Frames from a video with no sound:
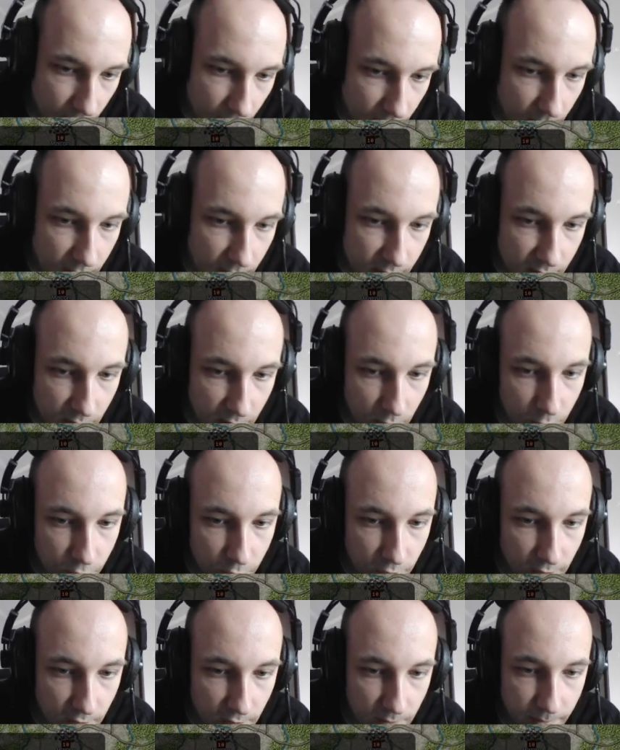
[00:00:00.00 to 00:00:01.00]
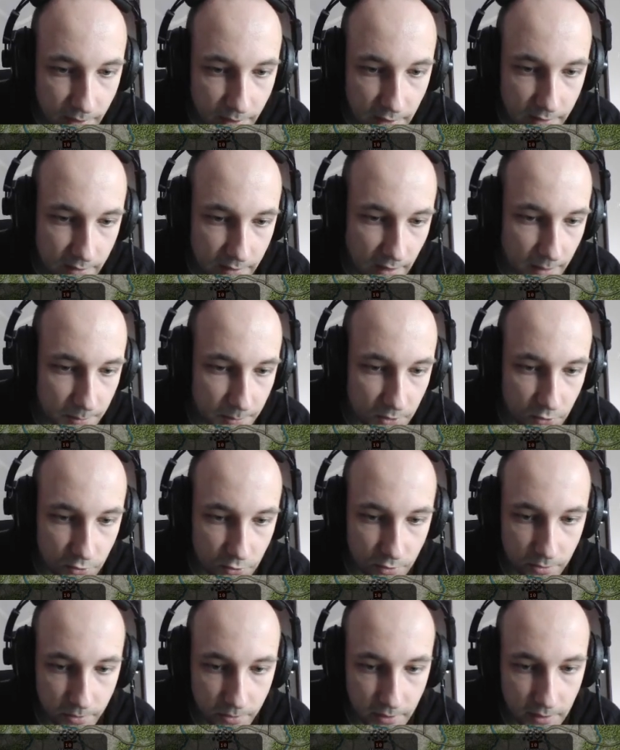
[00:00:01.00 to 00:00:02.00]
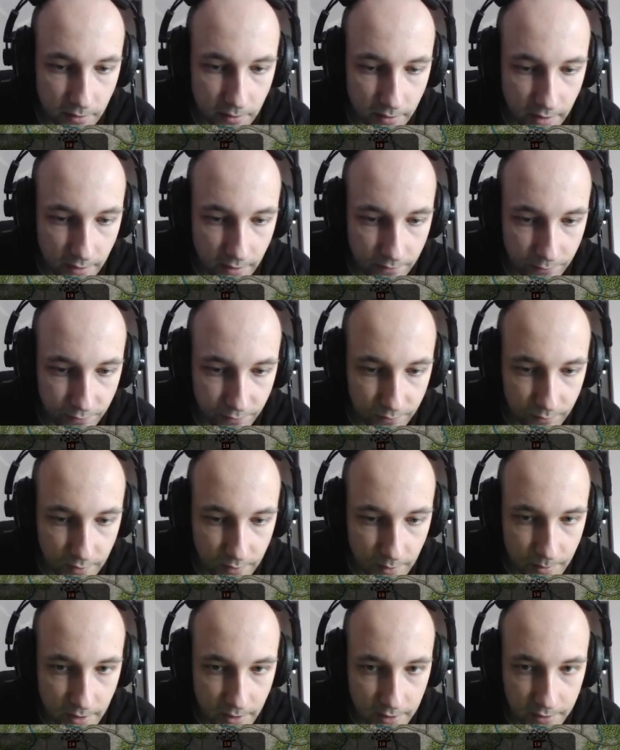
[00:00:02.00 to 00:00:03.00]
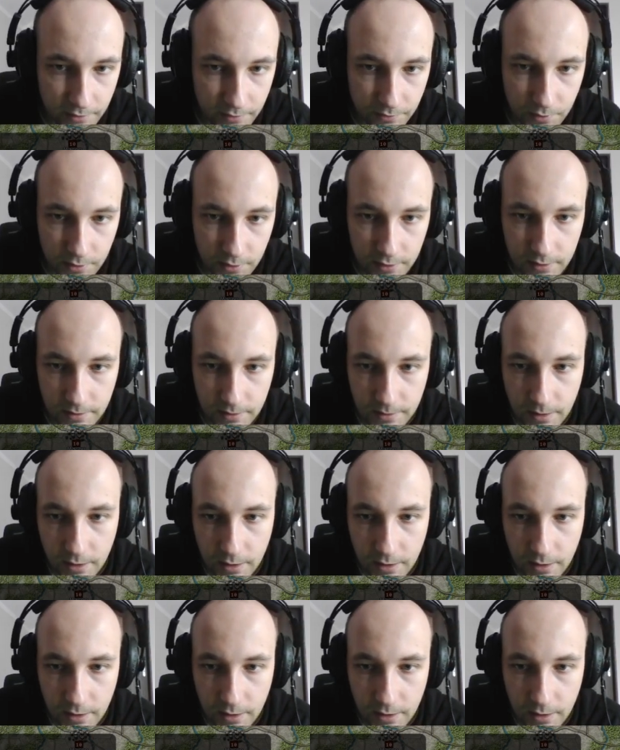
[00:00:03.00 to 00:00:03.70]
It's huge deal, but I'm not sure we'll have the money for it.